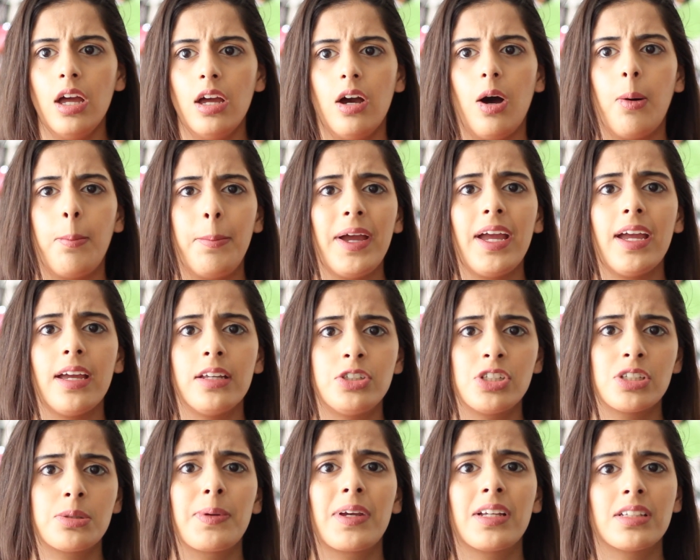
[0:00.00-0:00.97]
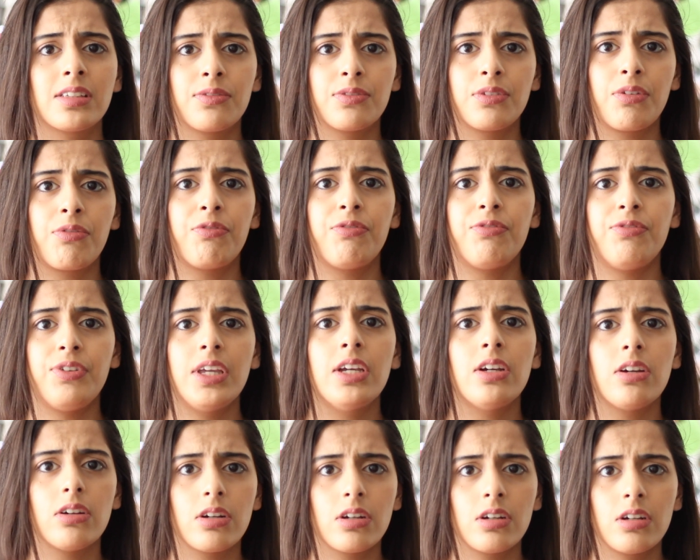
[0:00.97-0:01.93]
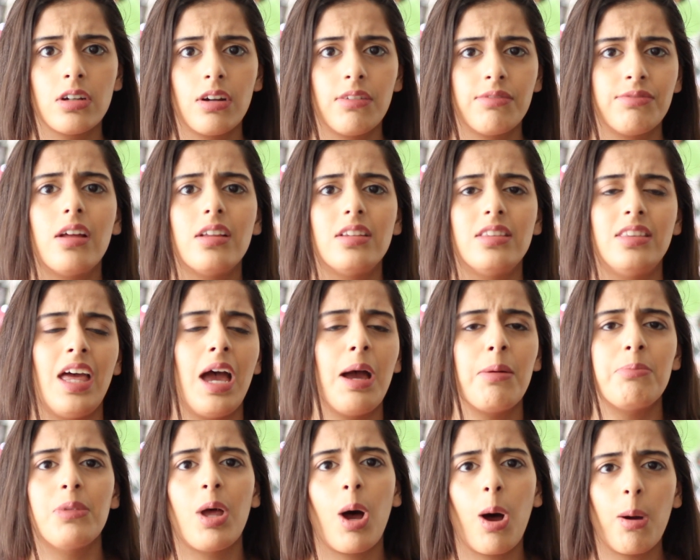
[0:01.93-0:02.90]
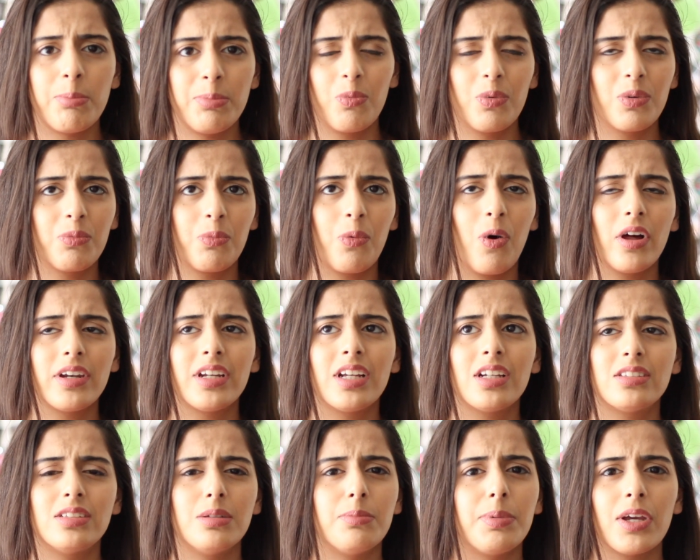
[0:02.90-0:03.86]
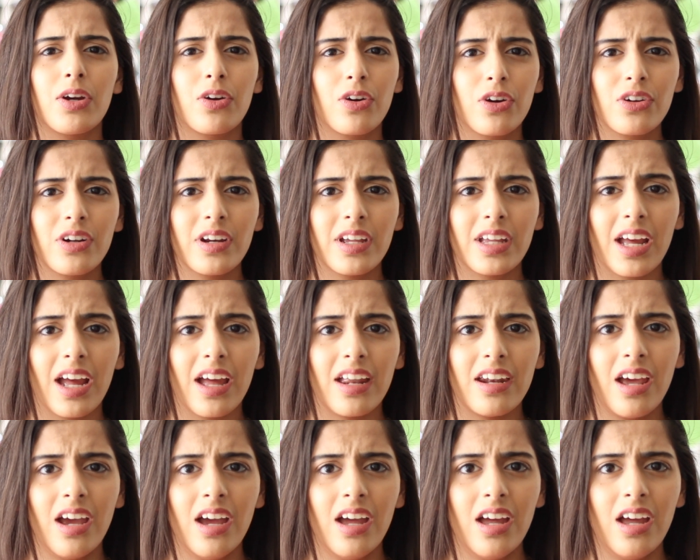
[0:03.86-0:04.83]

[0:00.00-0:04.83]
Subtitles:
obey just because of the fear of them not wanting to be hurt again.